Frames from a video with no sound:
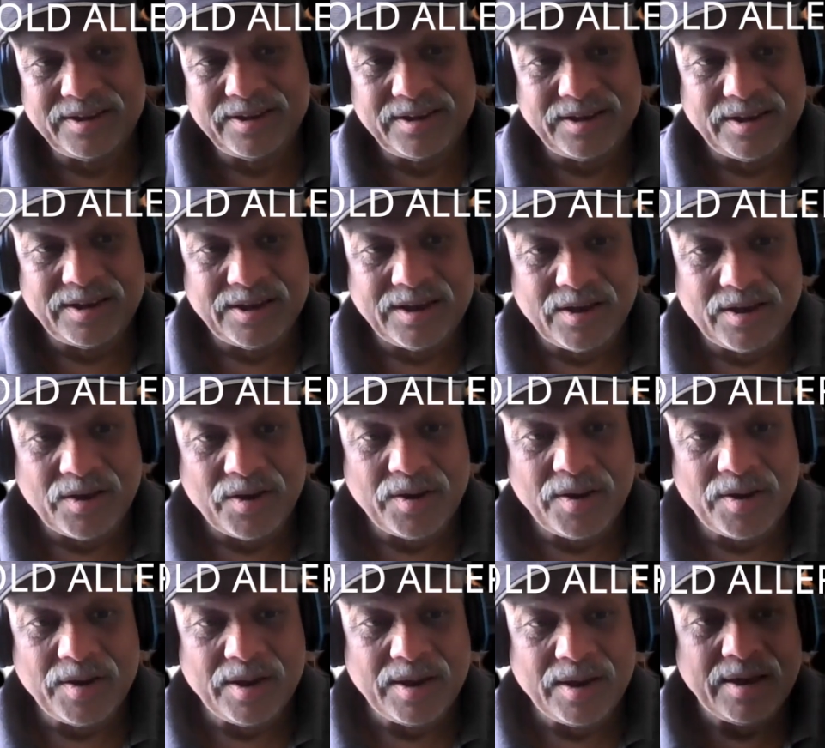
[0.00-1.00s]

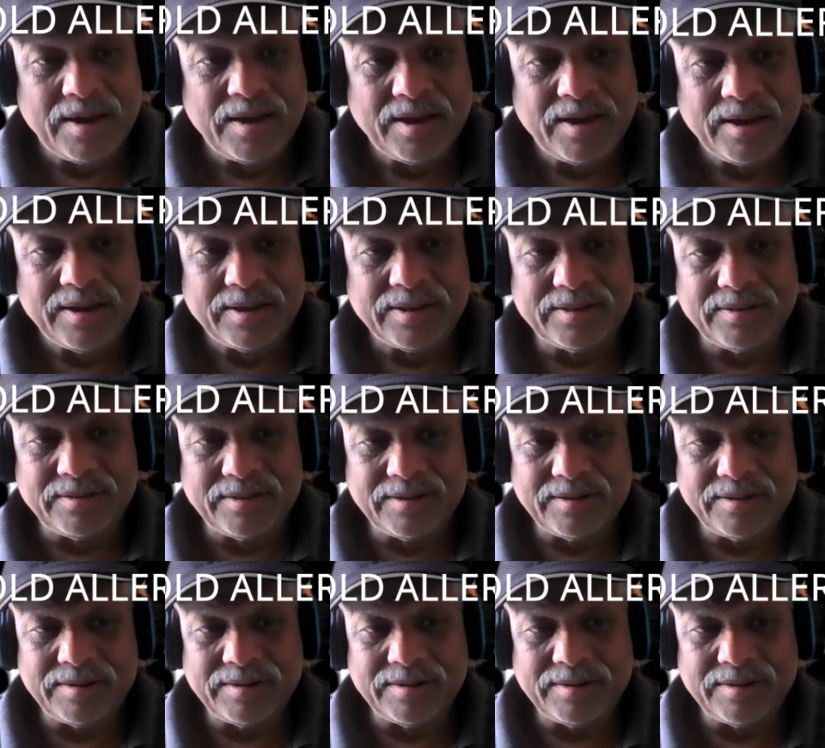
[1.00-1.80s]
Nobody speaks.